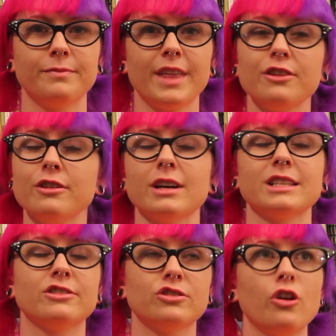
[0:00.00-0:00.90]
Thank you
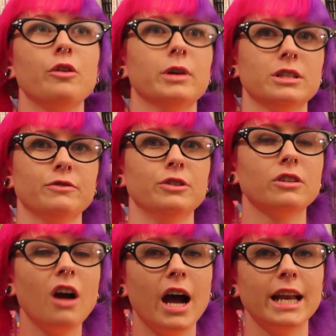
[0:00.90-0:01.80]
guys so much for
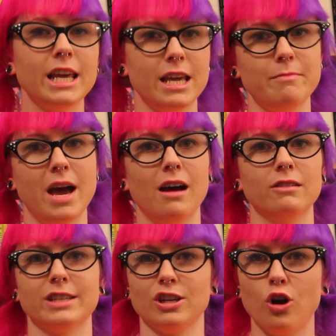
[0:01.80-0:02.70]
your kind
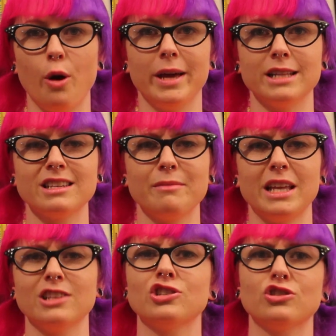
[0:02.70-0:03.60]
emails and comments. It
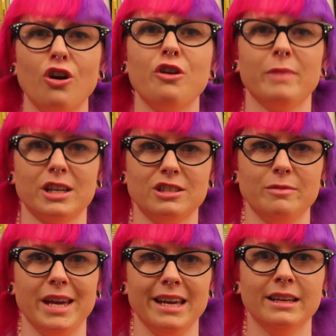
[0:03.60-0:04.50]
means so much
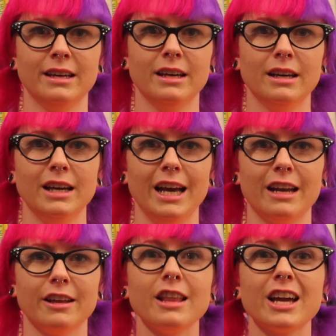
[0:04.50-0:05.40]
to me.
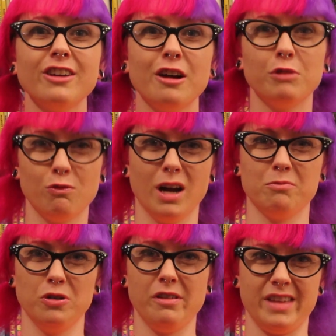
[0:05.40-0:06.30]
And I'd like your help with
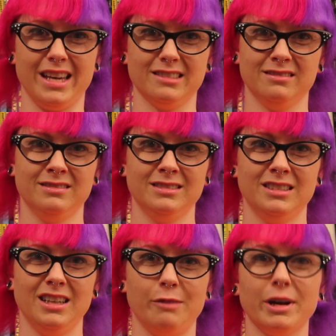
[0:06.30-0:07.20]
one more thing.
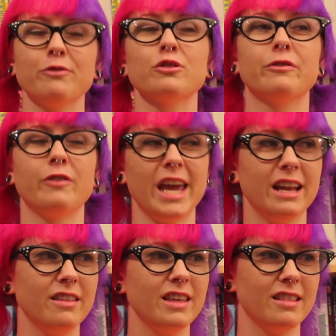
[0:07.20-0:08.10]
I went out for a
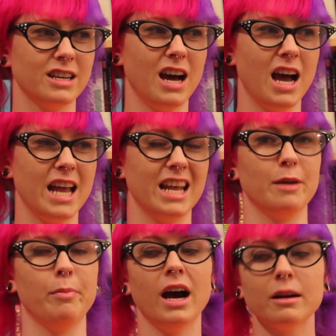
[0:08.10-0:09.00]
fajita the other night
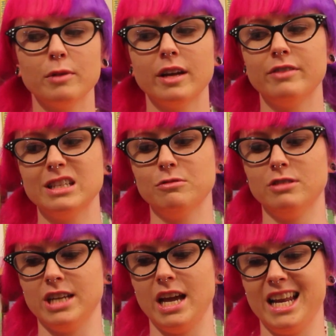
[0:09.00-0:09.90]
and I parked my
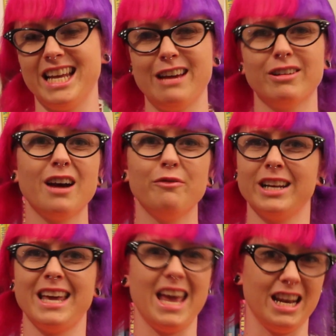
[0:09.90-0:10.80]
invisible jet and now I can't
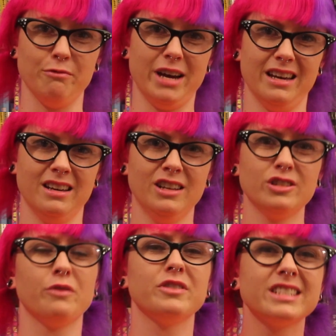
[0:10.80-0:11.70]
find it anywhere.
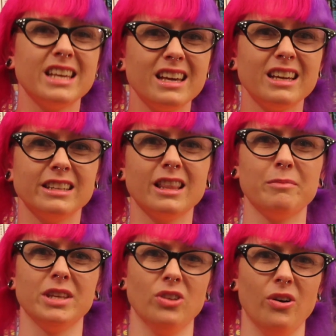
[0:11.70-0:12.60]
So if you see it, can you
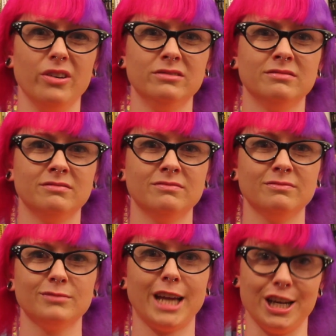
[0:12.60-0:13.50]
let me know?
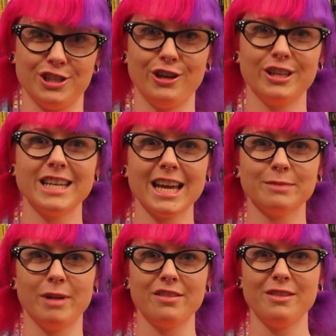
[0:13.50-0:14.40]
Catch you nerds
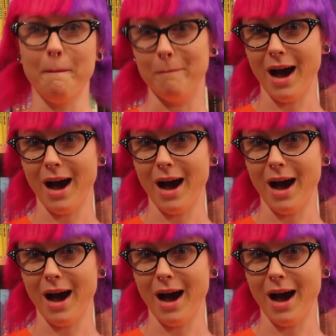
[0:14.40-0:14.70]
next month.